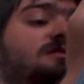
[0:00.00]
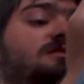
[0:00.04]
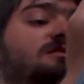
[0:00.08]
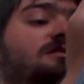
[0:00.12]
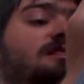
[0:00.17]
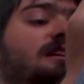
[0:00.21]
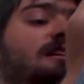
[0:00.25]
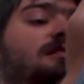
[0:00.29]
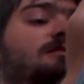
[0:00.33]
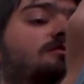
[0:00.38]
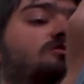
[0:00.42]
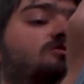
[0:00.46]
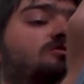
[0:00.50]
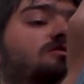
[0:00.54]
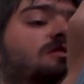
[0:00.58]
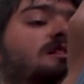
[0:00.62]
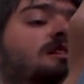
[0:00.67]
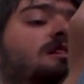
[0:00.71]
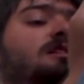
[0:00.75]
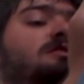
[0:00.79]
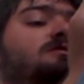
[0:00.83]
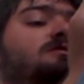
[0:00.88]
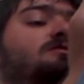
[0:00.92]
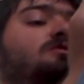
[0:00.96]
She stared at his
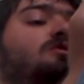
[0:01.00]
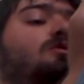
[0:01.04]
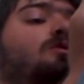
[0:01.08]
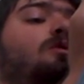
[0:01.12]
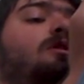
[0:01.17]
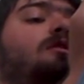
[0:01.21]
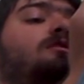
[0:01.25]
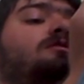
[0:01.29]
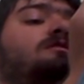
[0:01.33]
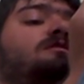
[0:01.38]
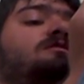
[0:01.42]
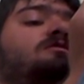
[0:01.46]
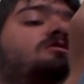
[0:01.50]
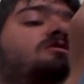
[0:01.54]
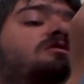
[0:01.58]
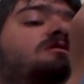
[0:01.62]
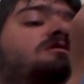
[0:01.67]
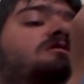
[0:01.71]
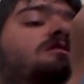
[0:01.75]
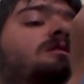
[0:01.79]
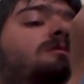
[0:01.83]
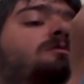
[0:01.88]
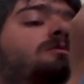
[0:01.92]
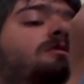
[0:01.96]
eyes for a long and took
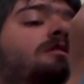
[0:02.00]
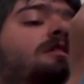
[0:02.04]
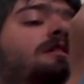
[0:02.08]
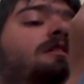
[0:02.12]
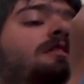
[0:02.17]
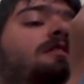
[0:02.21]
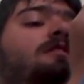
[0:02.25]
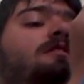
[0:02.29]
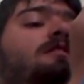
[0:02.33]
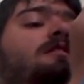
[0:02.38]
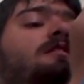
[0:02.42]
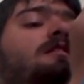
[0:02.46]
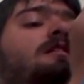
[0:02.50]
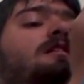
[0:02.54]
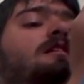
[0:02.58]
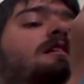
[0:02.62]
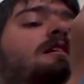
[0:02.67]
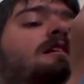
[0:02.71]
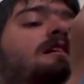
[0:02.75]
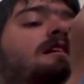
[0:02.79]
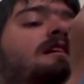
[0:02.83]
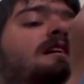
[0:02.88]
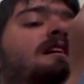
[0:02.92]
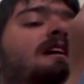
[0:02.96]
a deep breath.
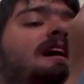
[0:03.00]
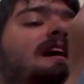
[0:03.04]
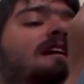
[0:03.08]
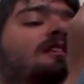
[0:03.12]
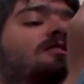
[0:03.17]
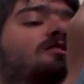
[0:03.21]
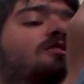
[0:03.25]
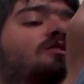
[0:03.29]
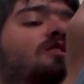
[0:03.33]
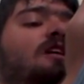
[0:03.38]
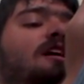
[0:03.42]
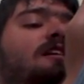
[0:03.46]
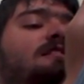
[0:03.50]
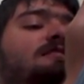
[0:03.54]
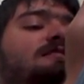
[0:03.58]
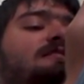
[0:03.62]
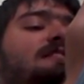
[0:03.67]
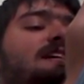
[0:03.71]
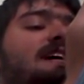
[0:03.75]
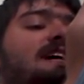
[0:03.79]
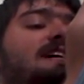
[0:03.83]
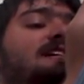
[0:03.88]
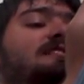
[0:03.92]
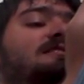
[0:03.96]
"I don't know how to
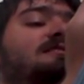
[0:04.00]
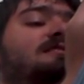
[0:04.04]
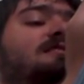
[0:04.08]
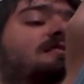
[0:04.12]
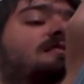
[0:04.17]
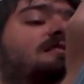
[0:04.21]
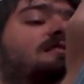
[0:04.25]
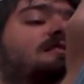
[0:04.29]
skate."